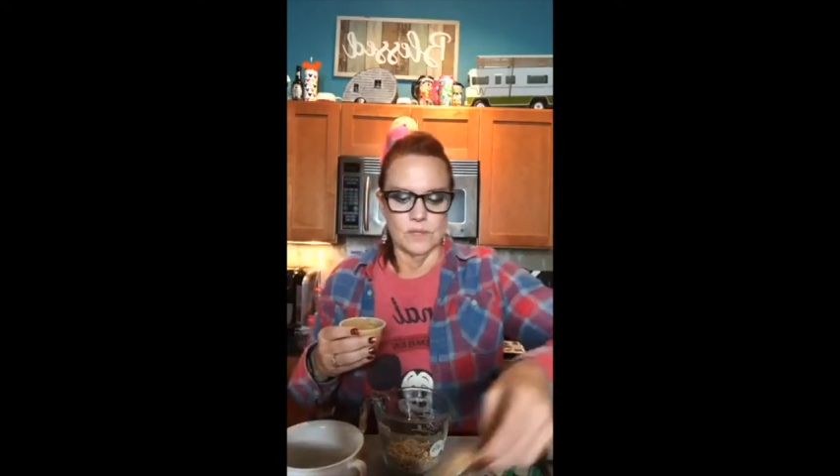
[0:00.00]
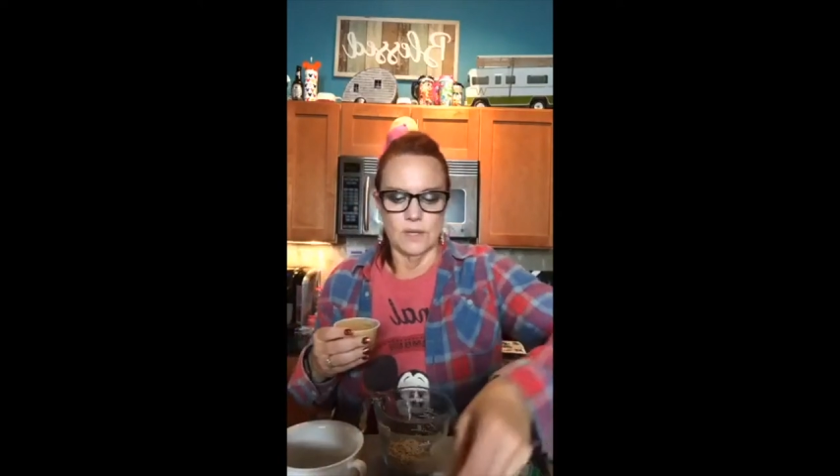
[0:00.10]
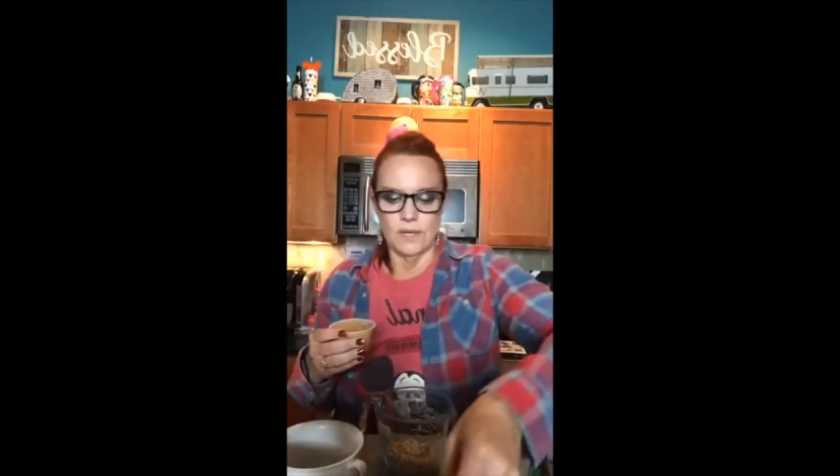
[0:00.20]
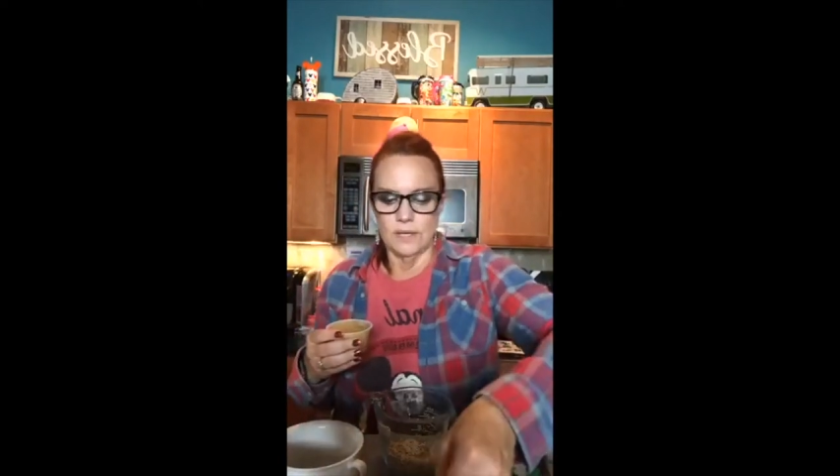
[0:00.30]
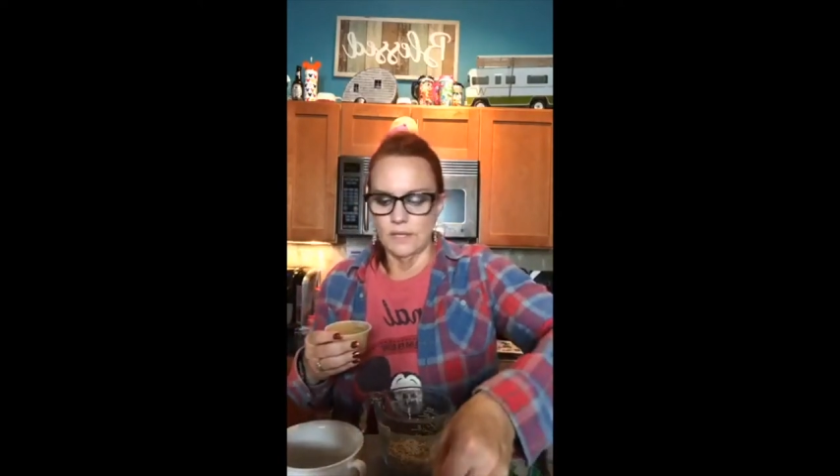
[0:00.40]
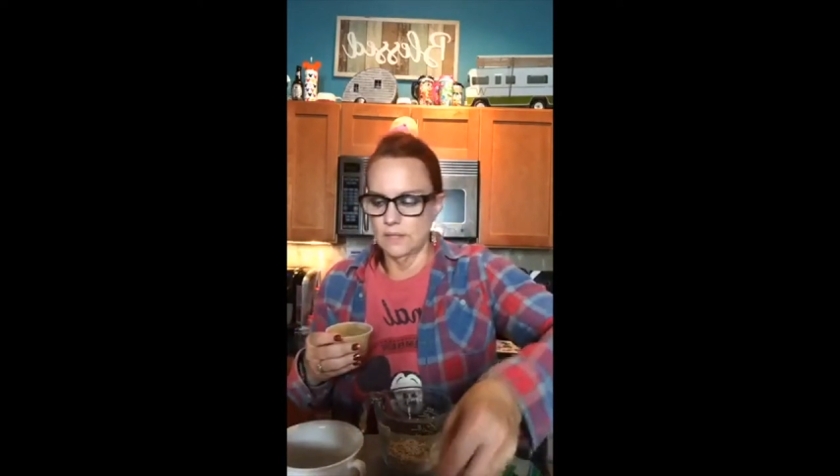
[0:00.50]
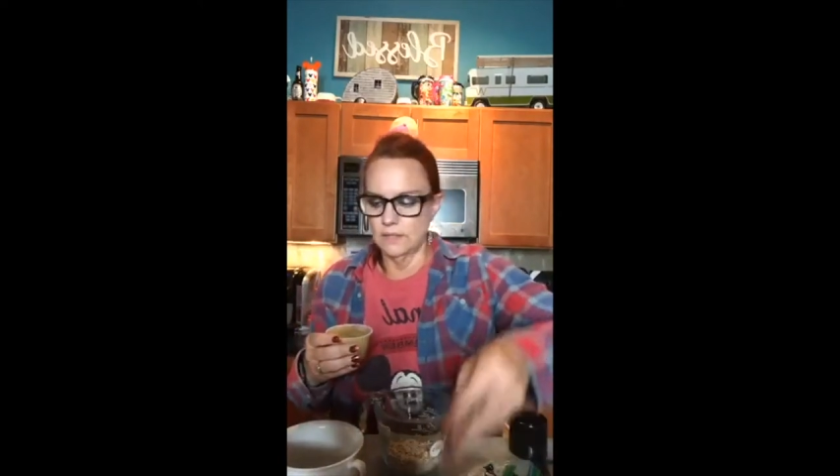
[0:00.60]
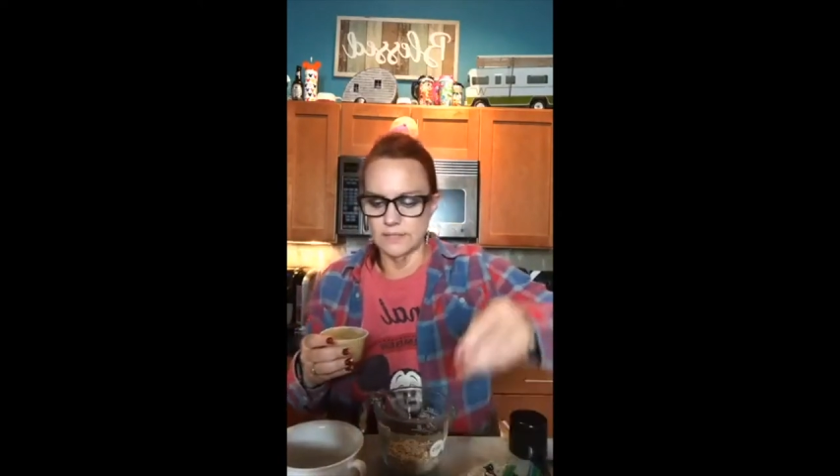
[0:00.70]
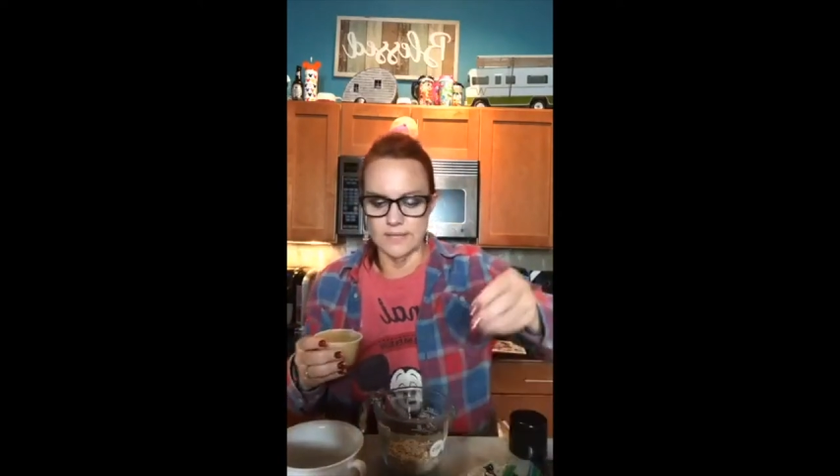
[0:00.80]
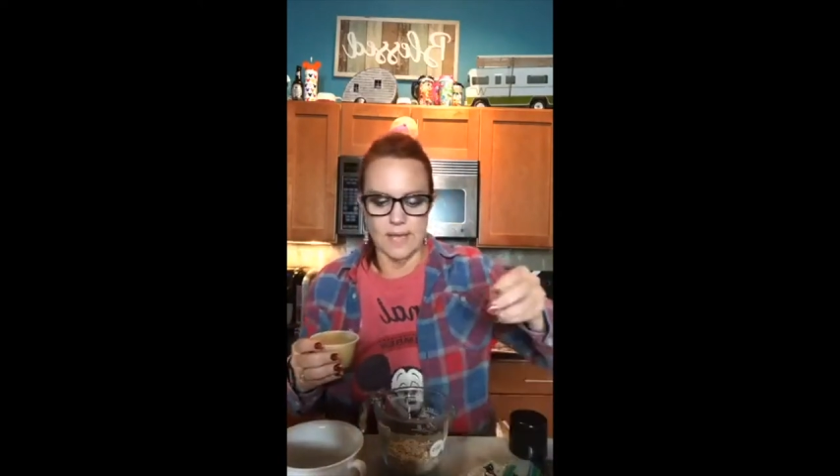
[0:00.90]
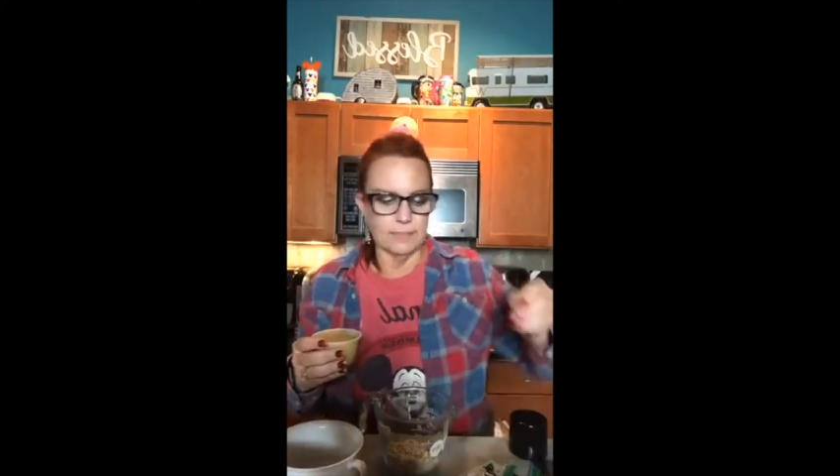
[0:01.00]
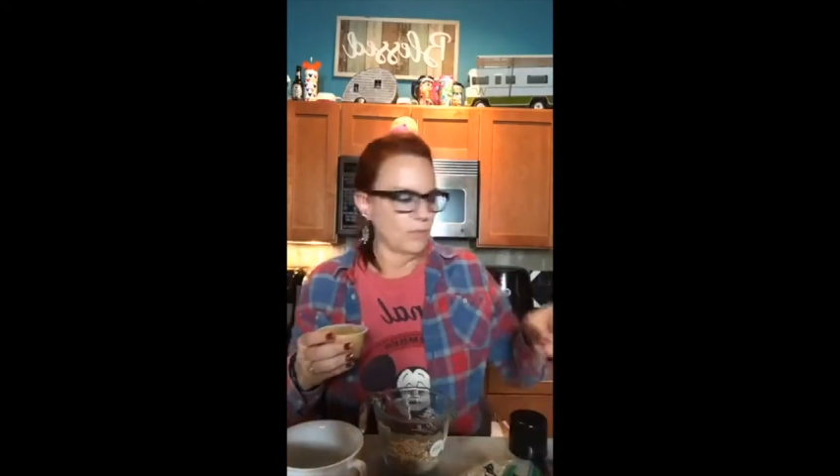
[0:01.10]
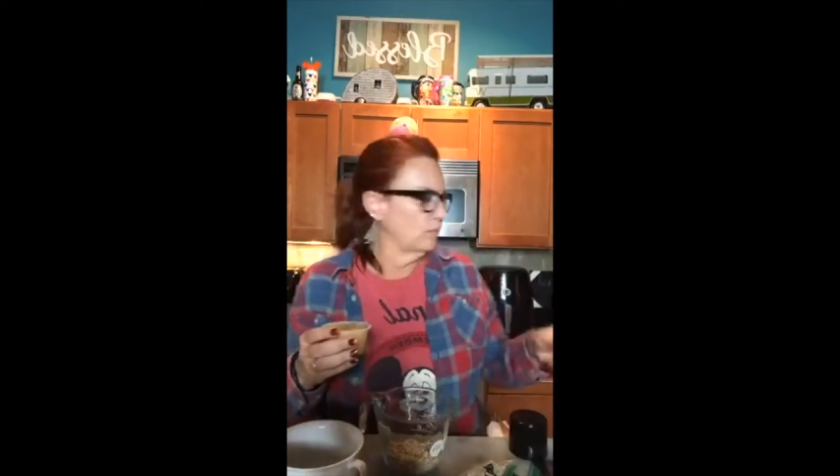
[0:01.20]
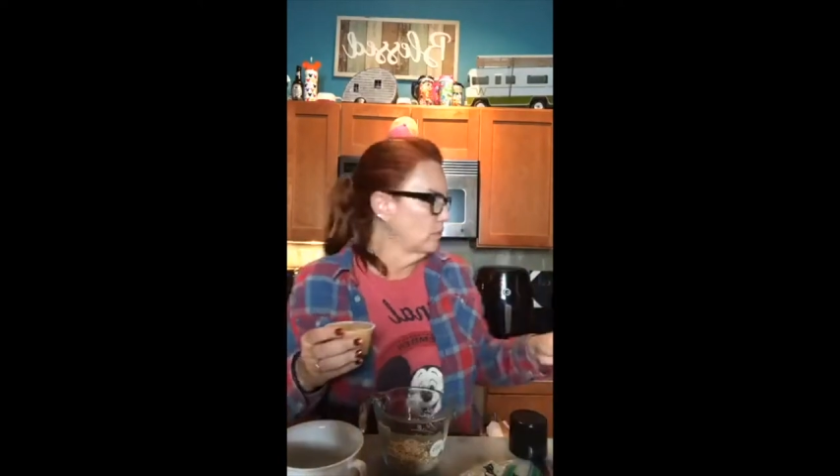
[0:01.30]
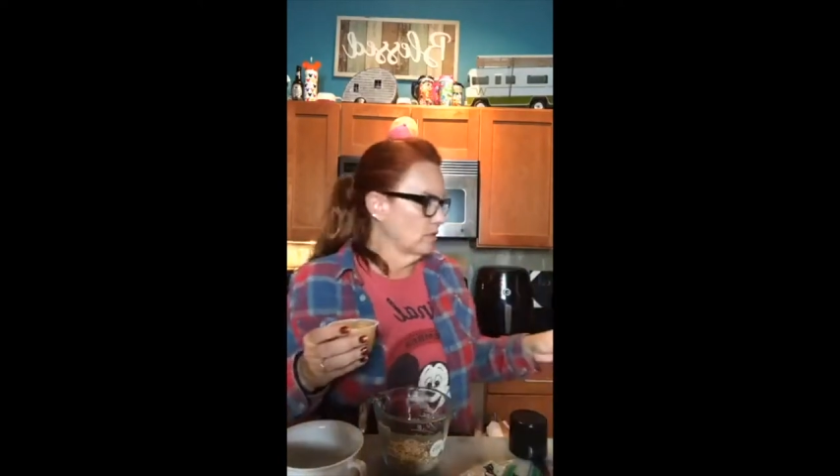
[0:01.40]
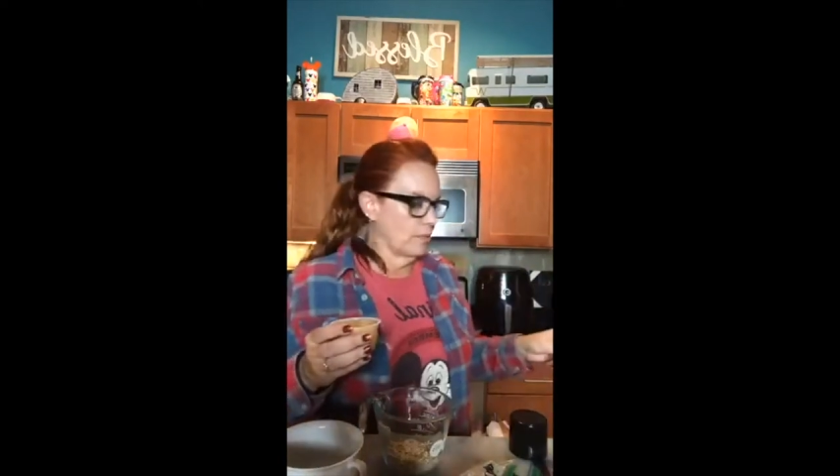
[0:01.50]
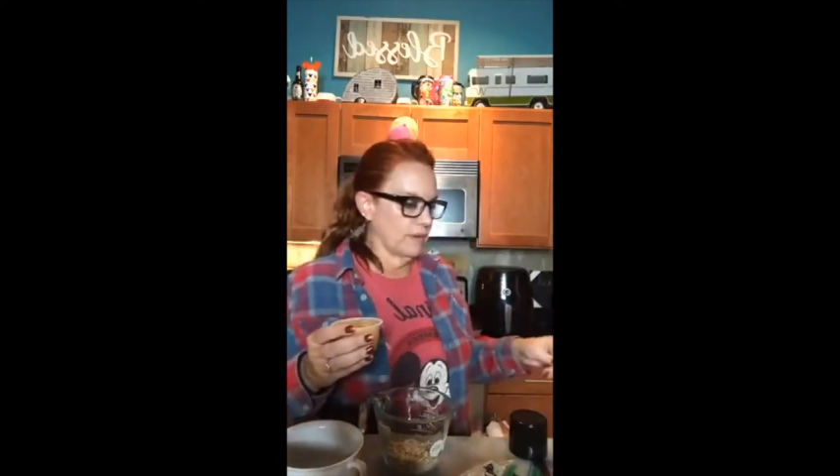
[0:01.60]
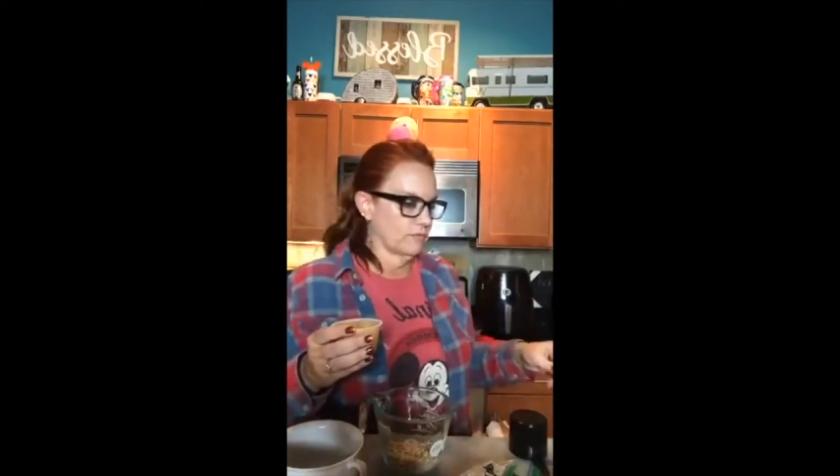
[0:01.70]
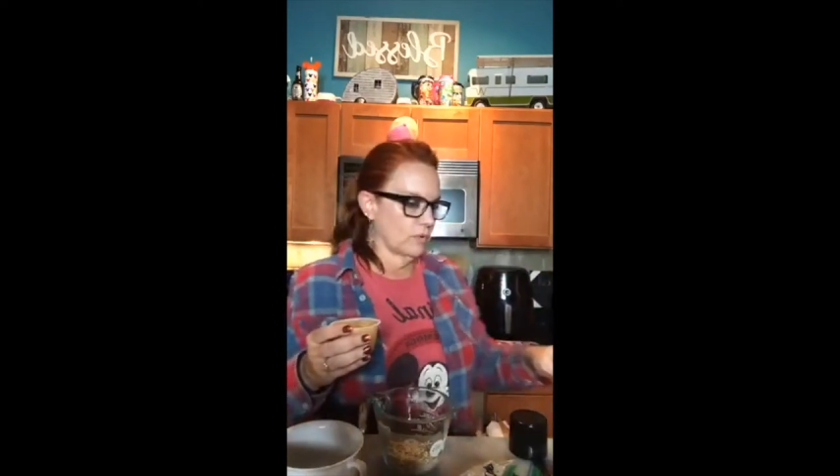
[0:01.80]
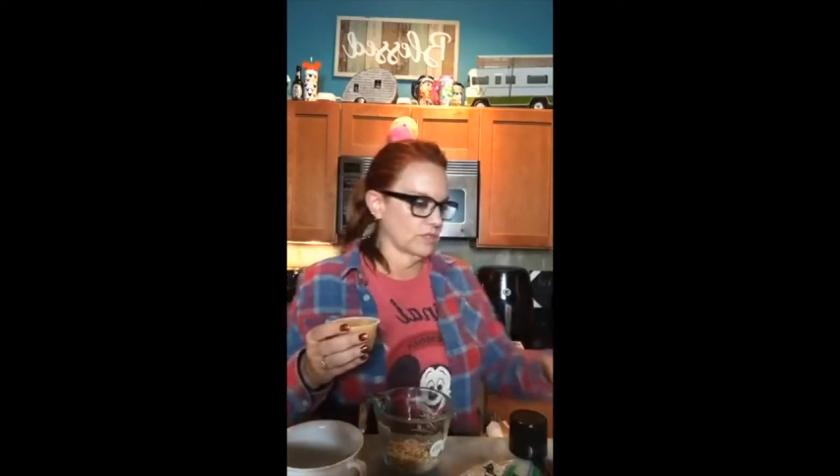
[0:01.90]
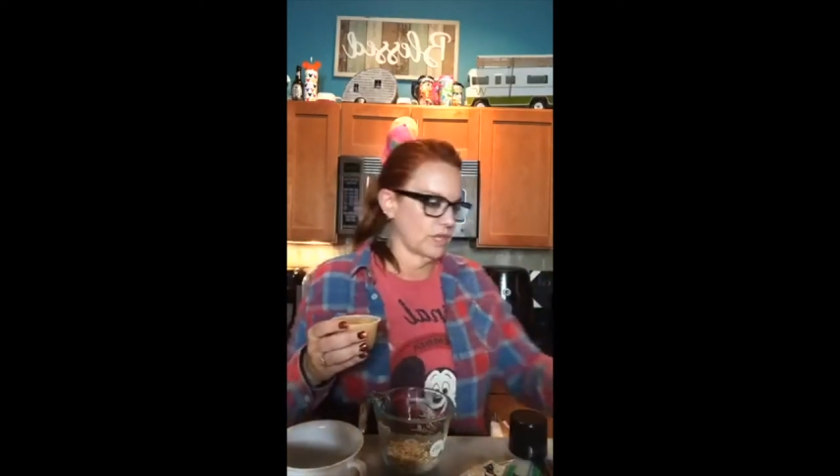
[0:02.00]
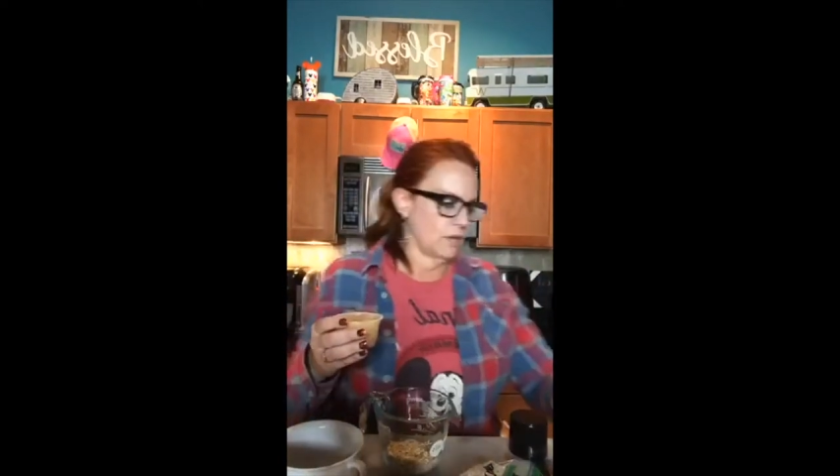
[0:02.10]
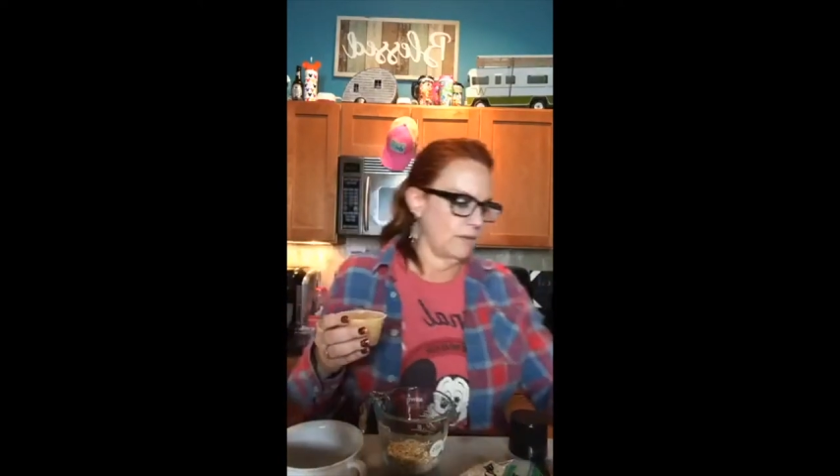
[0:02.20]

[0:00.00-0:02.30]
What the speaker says: And this happens, where'd all my forks go?